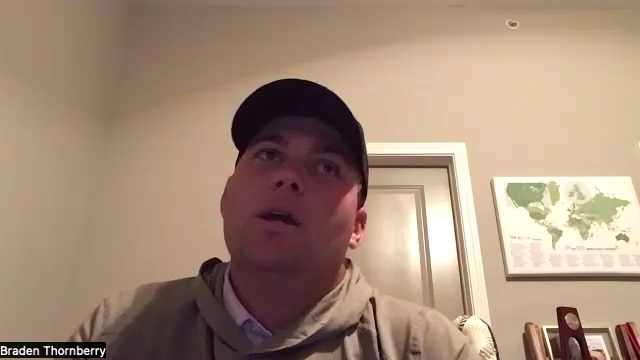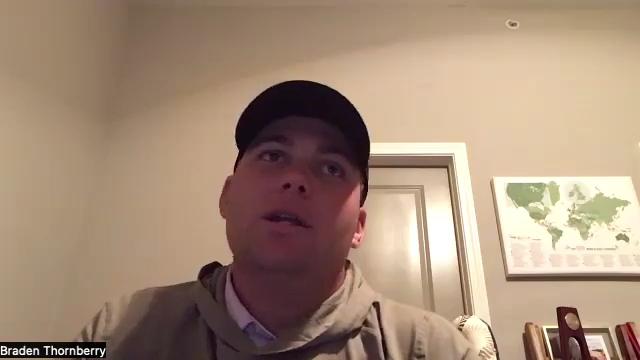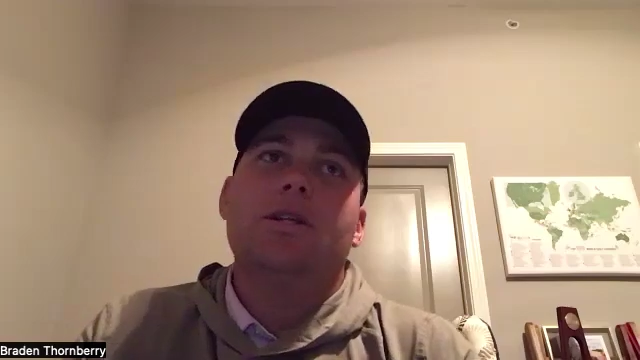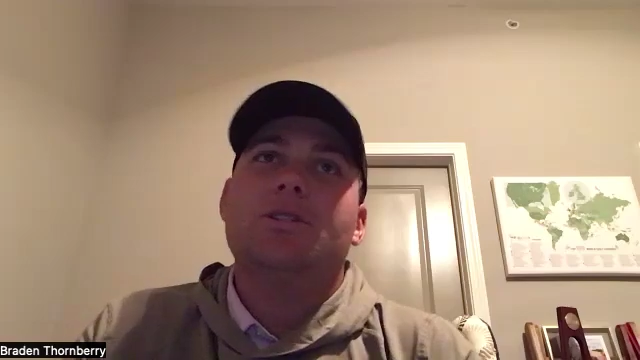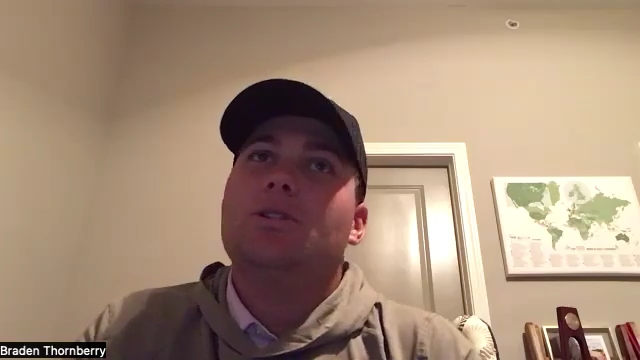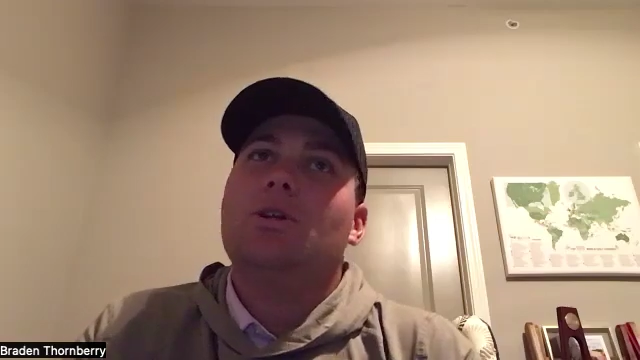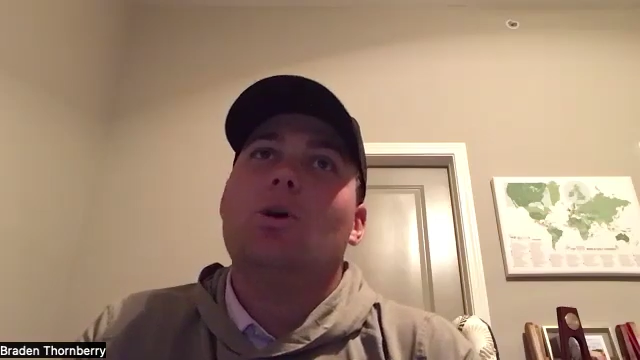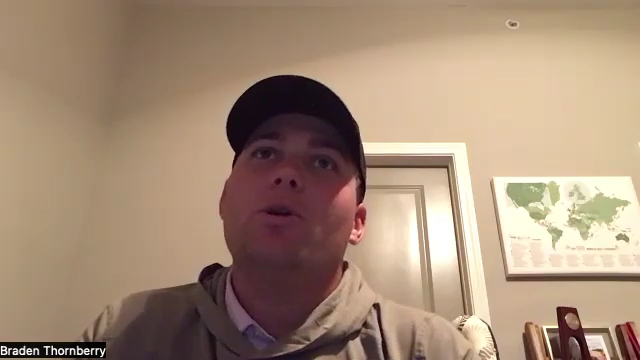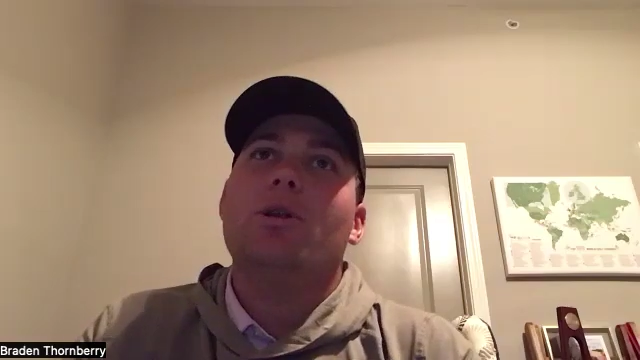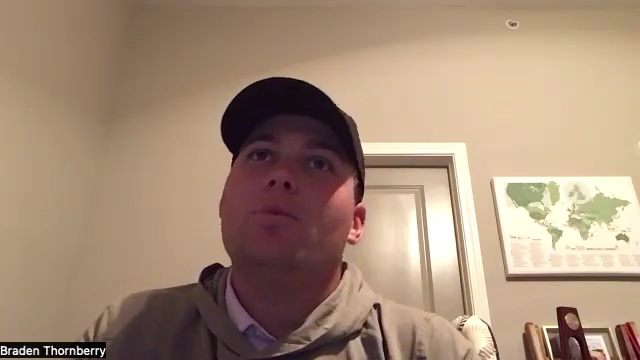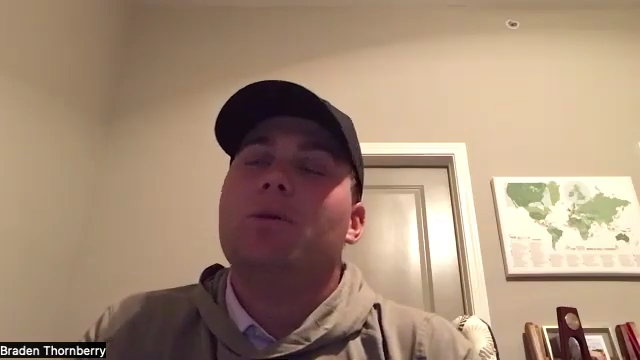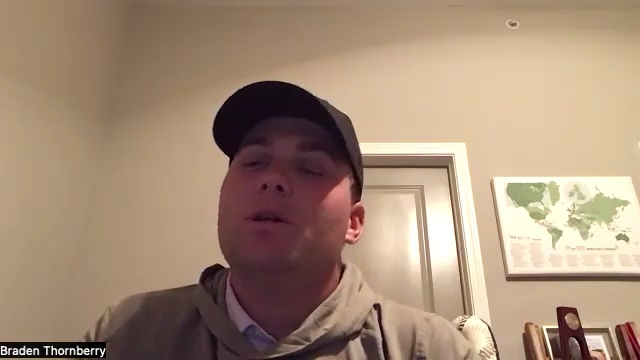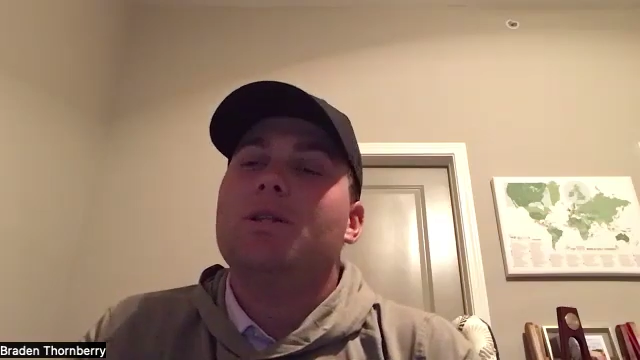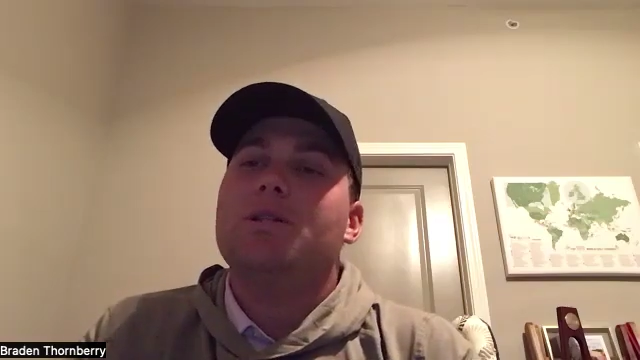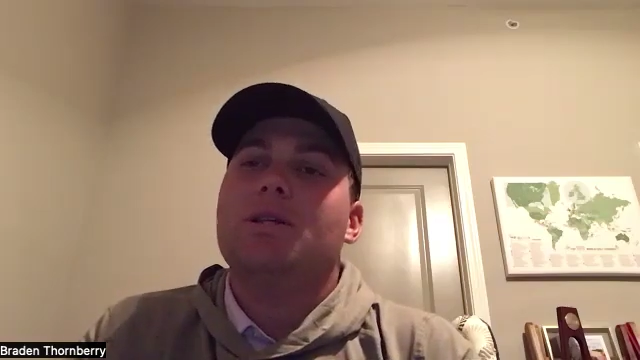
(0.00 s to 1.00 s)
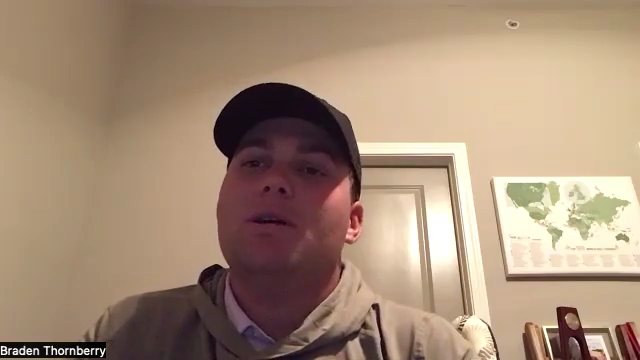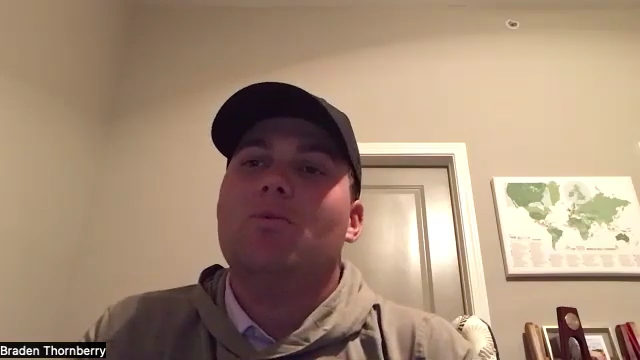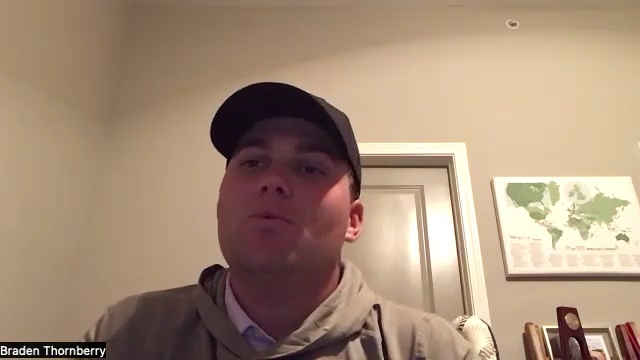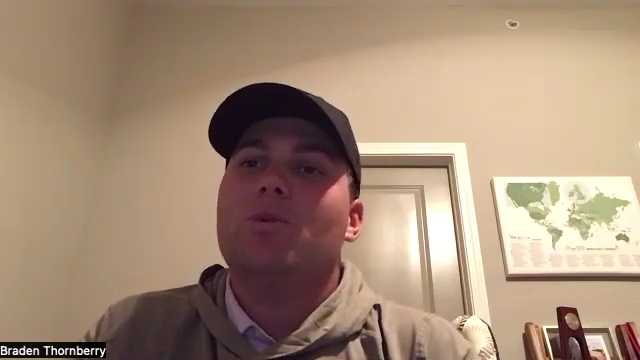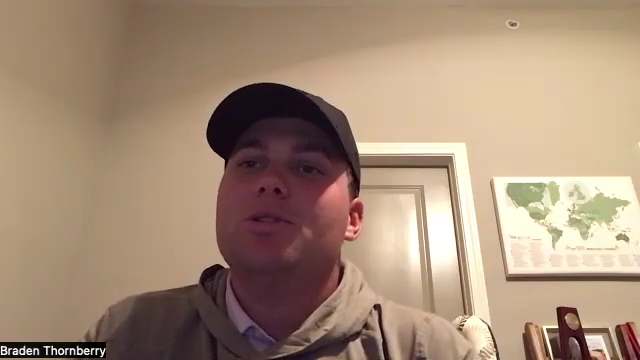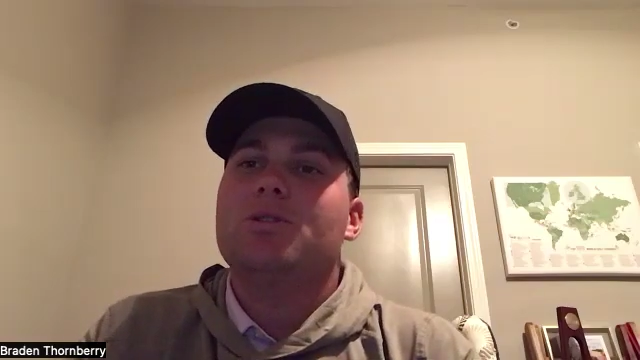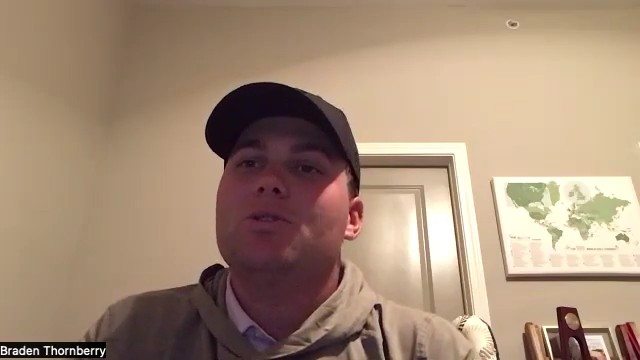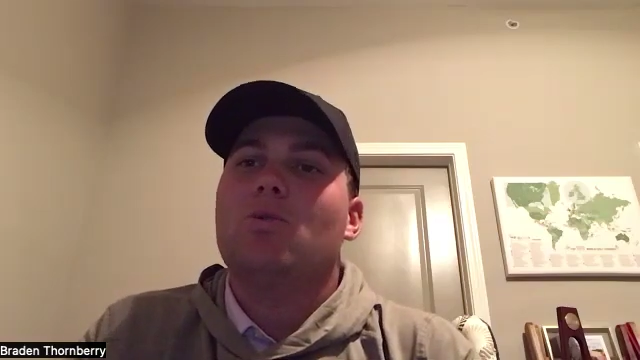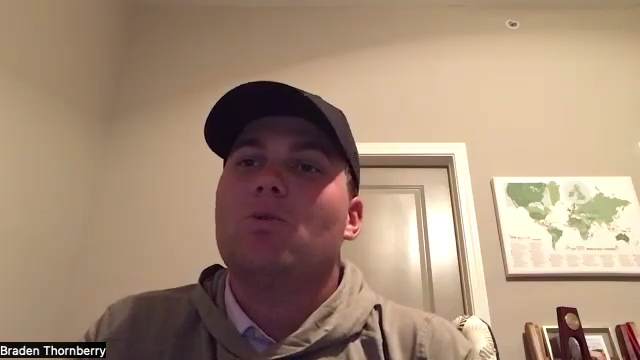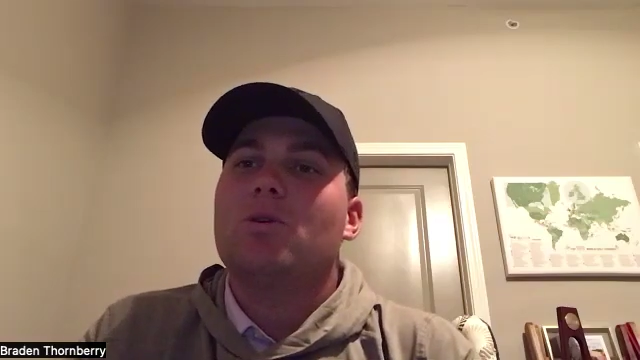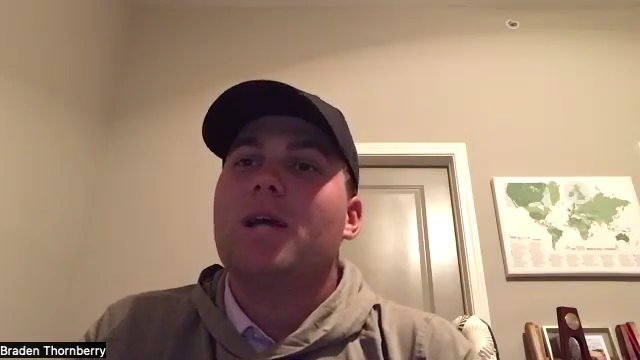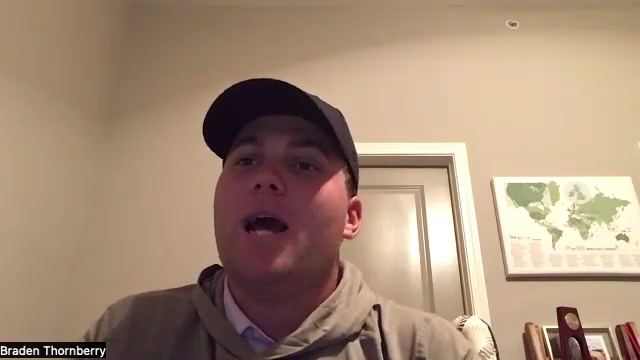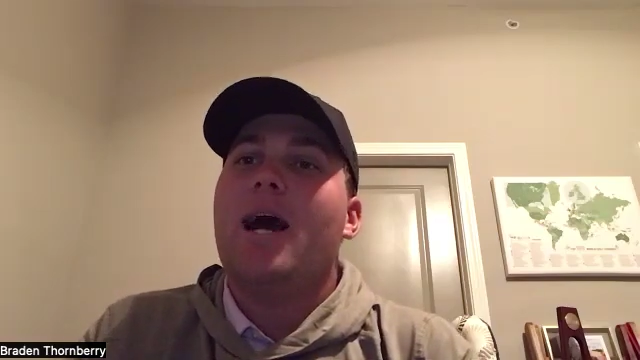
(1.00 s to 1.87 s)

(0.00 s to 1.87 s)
It just totally depends on which course.